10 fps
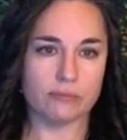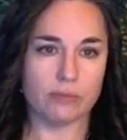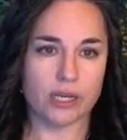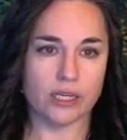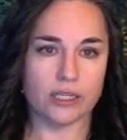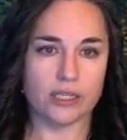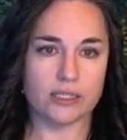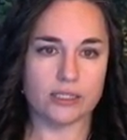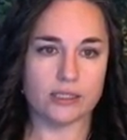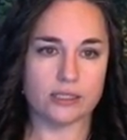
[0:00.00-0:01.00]
minus
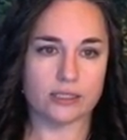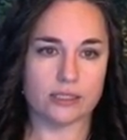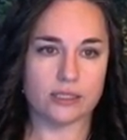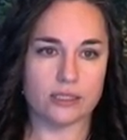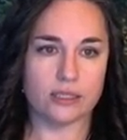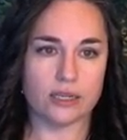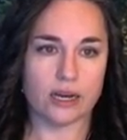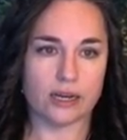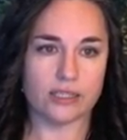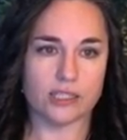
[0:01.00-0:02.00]

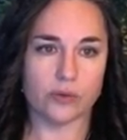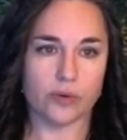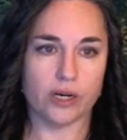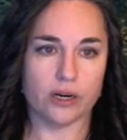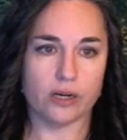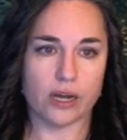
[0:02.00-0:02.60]
16i squared.